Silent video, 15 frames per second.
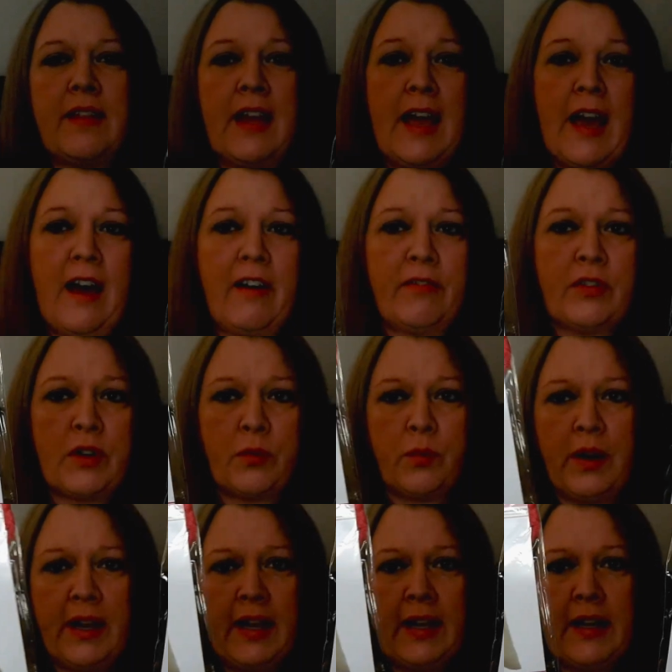They have the
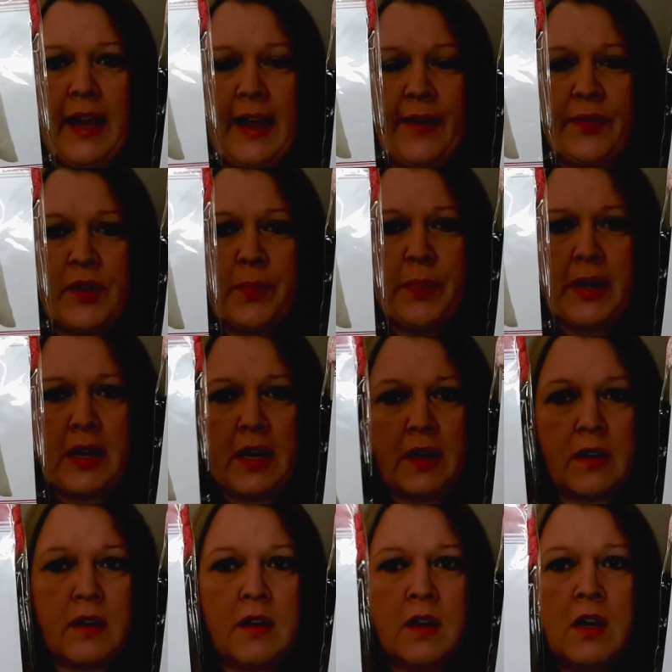red and the
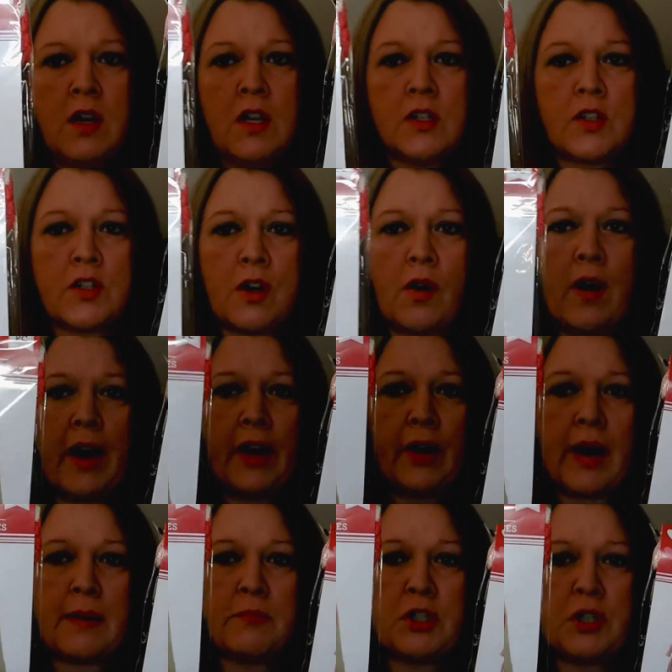pink, so I
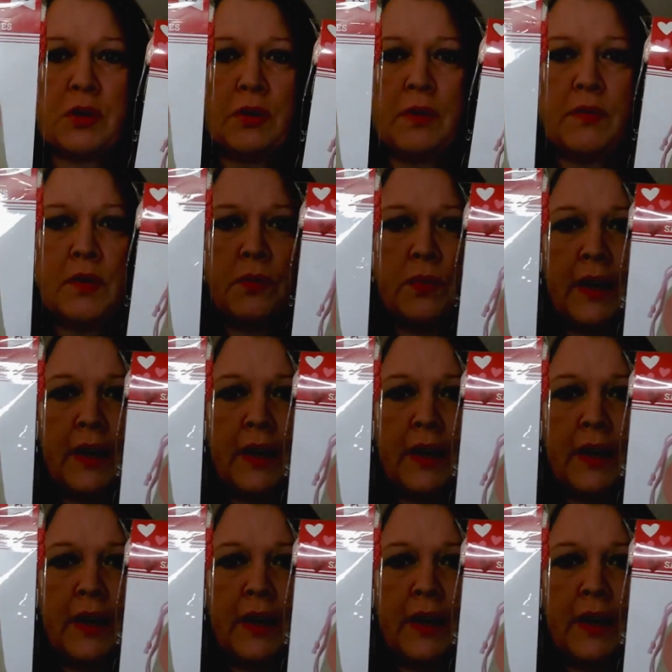grabbed two of the